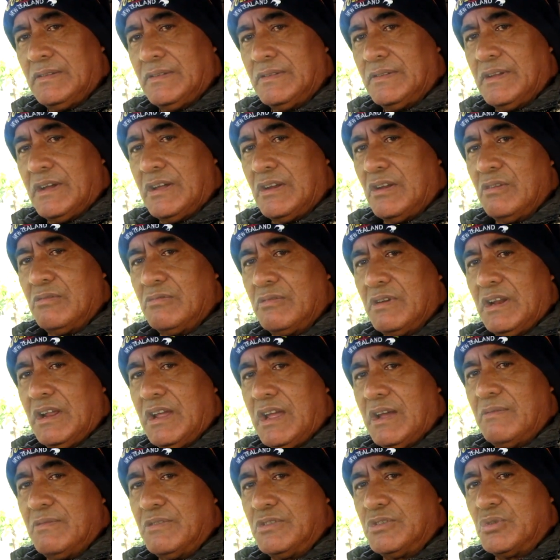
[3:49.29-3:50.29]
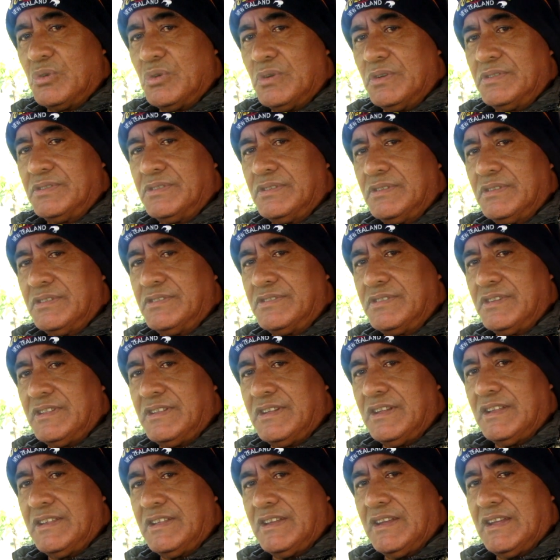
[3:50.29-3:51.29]
They don't really have a choice, it's in
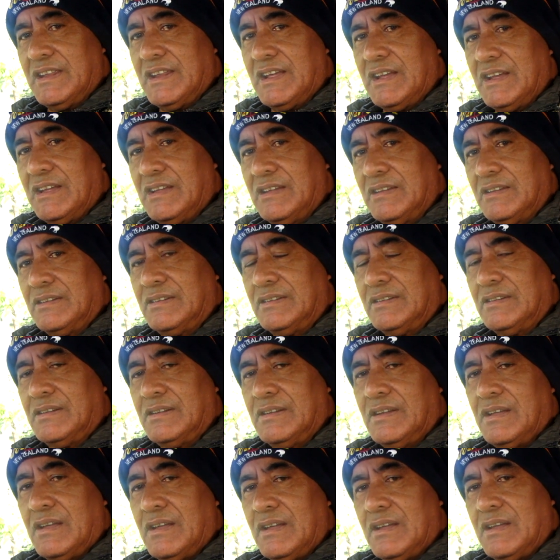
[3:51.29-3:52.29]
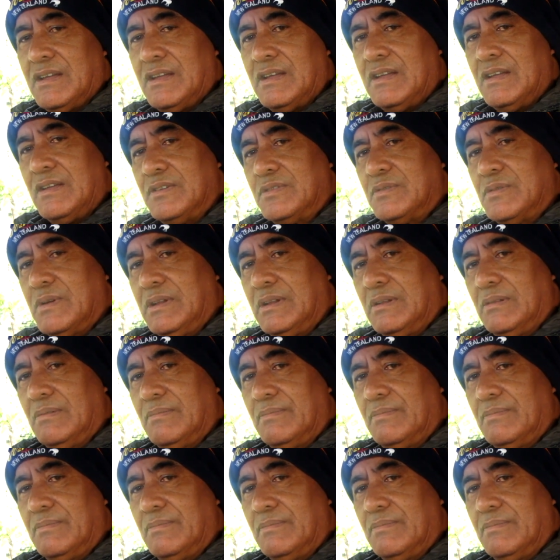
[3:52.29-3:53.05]
their DNA. Sweet.